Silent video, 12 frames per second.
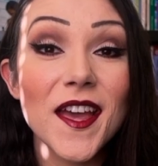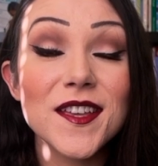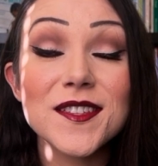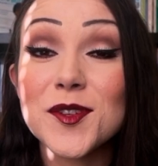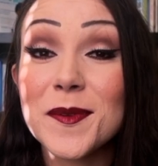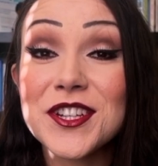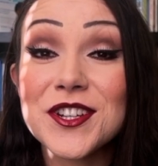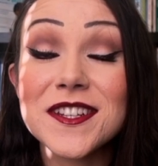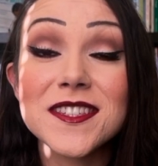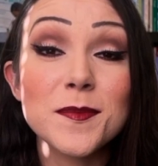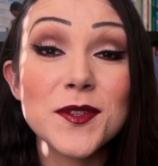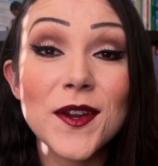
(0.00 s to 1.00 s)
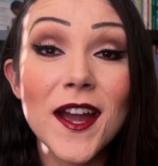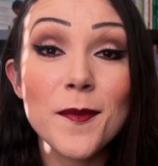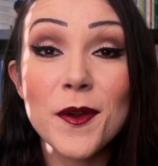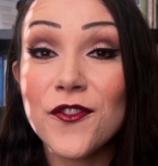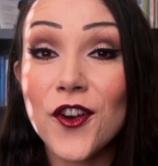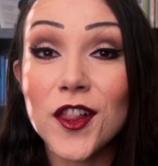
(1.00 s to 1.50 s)
So make sure to
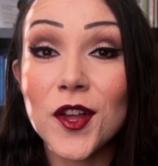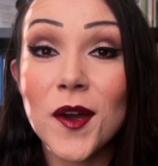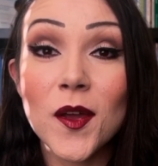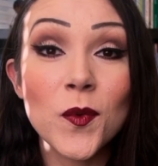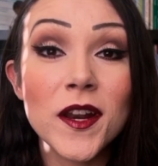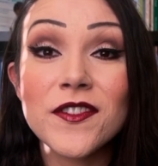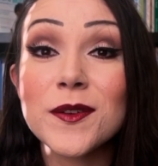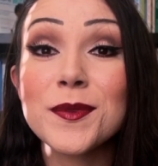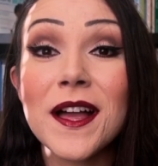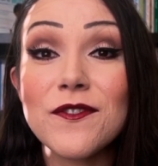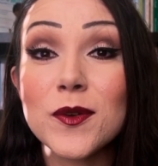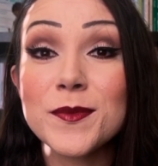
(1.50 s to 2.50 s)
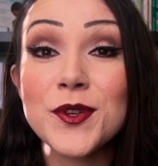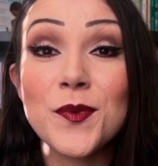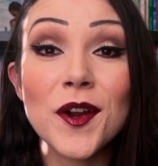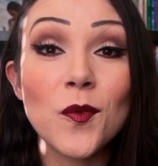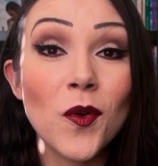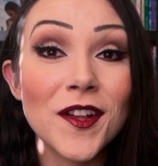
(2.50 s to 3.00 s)
subscribe or follow on whatever platform you
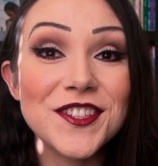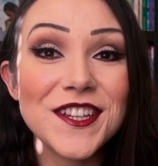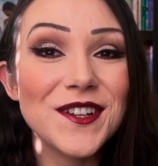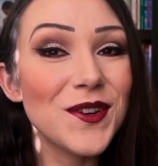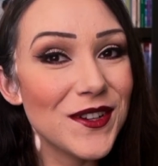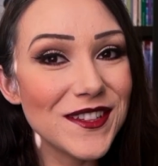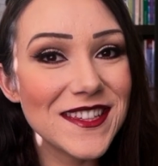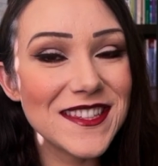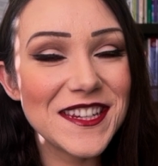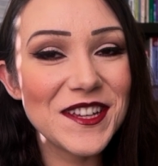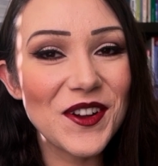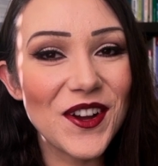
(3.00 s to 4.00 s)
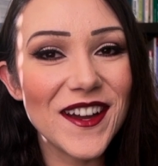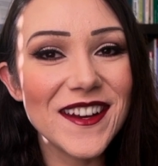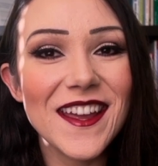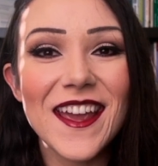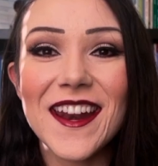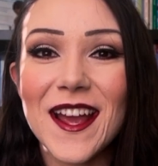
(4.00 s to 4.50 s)
are watching or listening
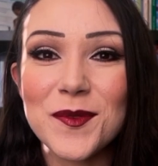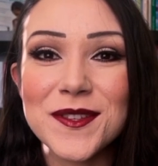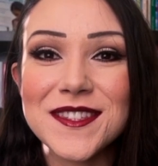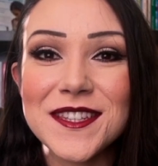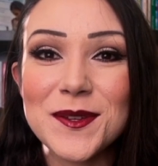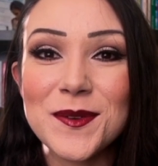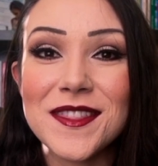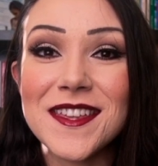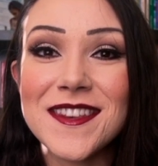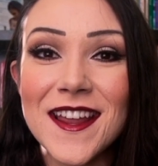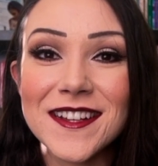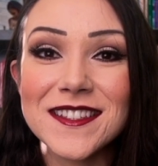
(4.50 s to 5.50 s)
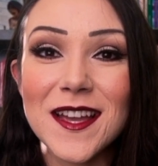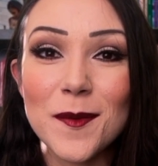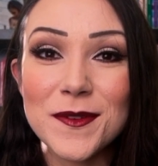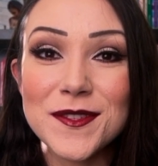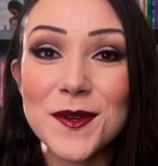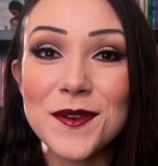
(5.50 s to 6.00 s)
on, and I will see you in the next
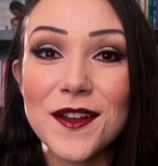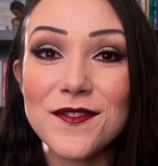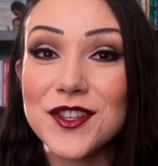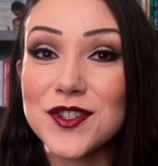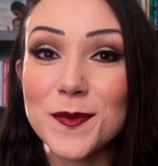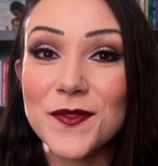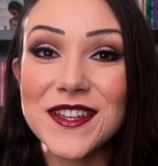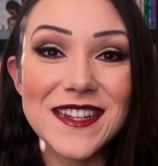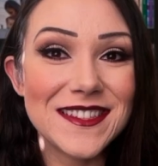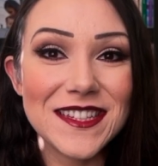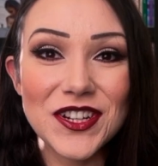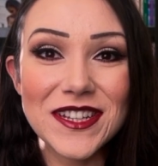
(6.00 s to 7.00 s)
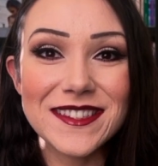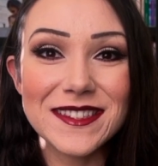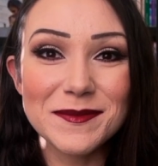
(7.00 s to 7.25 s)
episode of the Triple Feeding series.